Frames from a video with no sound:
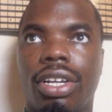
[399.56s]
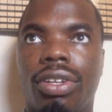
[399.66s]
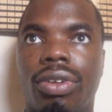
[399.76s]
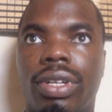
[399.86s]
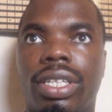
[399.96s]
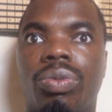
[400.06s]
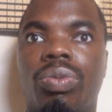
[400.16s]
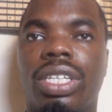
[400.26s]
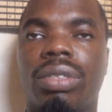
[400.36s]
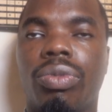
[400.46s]
you know there's
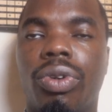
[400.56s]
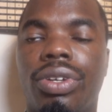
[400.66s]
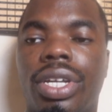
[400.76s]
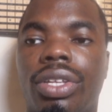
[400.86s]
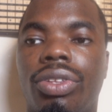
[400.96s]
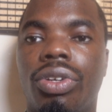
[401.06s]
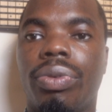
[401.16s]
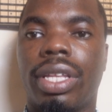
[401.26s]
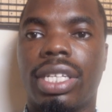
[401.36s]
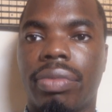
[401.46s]
there's more you can do
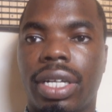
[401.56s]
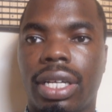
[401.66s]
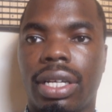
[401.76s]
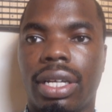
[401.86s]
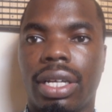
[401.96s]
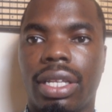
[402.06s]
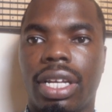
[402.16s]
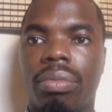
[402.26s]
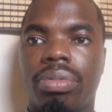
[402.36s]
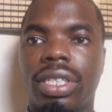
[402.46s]
with this money.
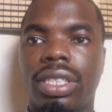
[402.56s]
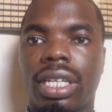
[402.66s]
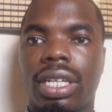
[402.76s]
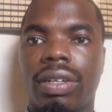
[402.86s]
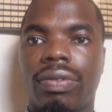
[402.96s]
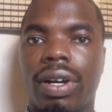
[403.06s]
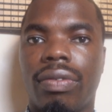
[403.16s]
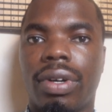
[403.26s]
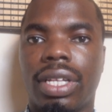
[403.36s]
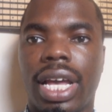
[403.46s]
They're appreciative of
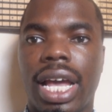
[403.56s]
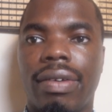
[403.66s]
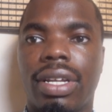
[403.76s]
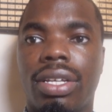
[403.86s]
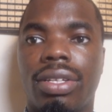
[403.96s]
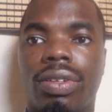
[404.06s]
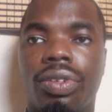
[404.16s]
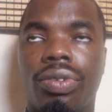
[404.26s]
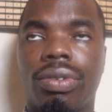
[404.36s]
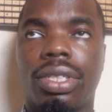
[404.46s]
what they have and they
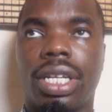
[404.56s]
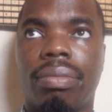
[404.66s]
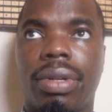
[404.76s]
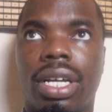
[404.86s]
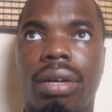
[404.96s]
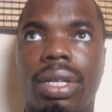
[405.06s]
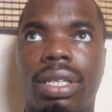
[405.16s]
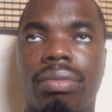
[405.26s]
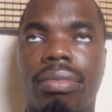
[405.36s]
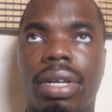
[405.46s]
use they're
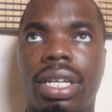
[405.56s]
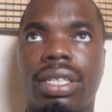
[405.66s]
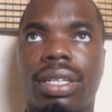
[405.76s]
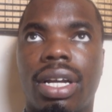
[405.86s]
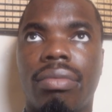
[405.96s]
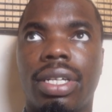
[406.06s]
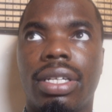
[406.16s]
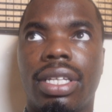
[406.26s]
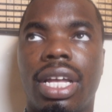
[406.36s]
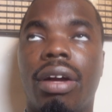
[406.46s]
becoming being
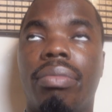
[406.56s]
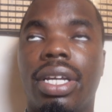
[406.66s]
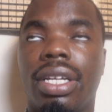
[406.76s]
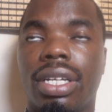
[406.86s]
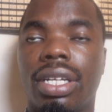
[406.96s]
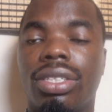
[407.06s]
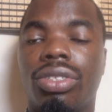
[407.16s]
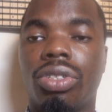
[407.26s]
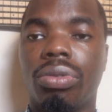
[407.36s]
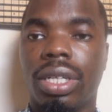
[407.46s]
coming they are being good
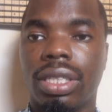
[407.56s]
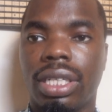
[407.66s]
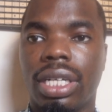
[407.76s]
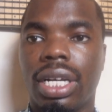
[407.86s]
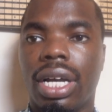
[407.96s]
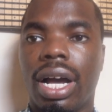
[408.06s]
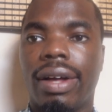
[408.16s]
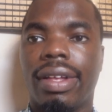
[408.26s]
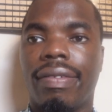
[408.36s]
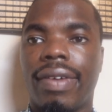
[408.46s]
stewards
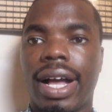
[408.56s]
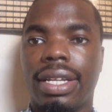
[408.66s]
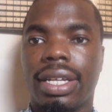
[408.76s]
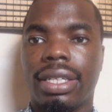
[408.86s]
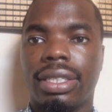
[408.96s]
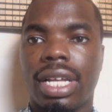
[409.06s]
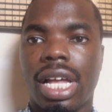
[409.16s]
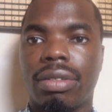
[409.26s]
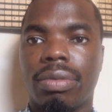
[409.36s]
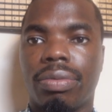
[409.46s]
of the finance
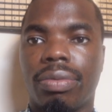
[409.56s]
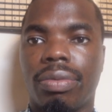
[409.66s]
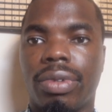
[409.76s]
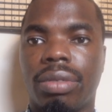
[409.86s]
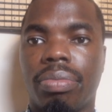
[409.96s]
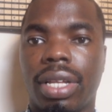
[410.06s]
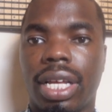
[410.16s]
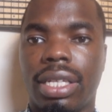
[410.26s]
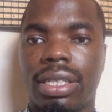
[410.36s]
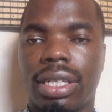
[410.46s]
that was
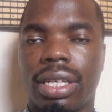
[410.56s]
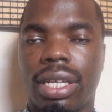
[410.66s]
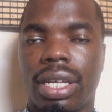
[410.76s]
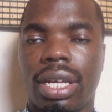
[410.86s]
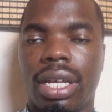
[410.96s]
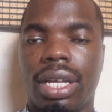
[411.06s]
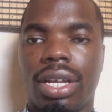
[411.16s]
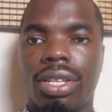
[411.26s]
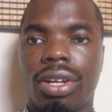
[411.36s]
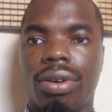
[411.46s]
placed,
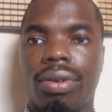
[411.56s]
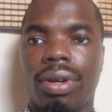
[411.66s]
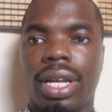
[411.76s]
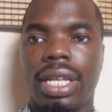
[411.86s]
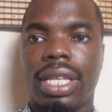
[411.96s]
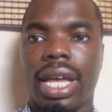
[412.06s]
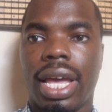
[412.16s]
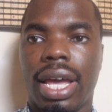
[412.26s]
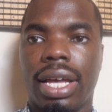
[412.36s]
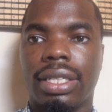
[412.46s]
you know, in their
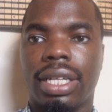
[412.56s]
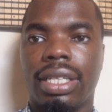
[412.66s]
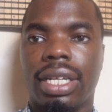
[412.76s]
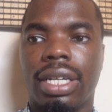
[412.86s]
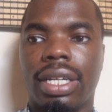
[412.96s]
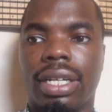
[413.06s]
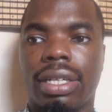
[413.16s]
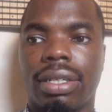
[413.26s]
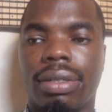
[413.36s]
hands, in their